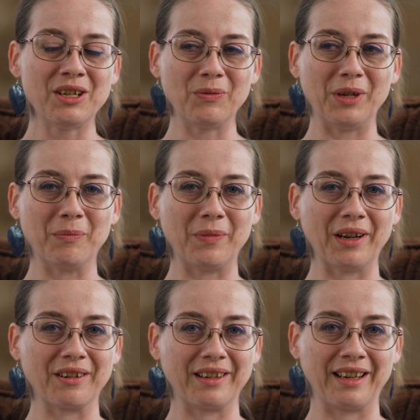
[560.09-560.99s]
We
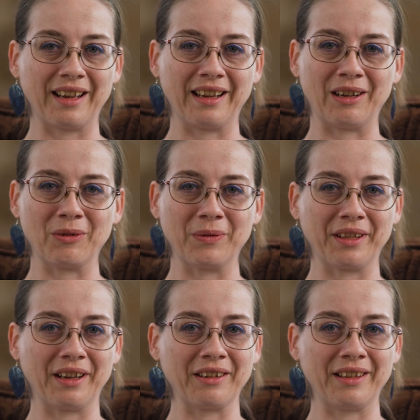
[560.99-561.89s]
barely got out
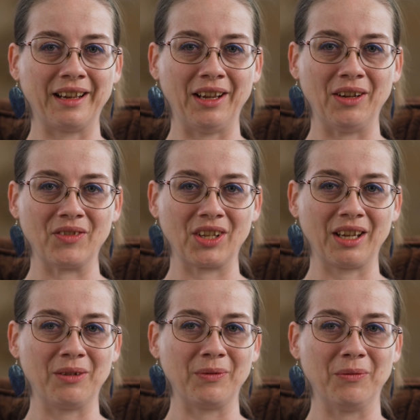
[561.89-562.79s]
with our lives,
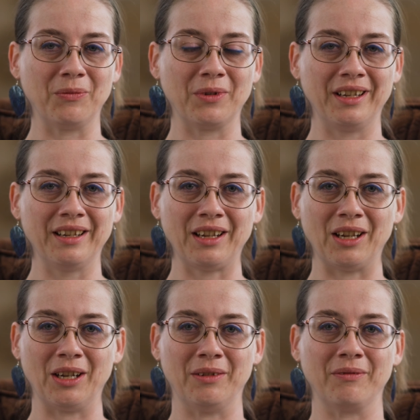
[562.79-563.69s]
and we wouldn't
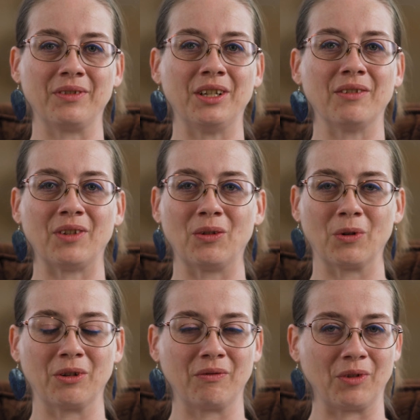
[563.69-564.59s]
have if it
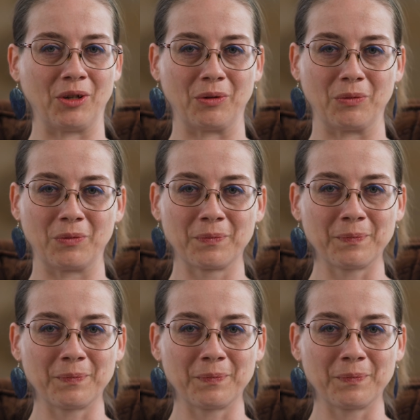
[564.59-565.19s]
weren't for you.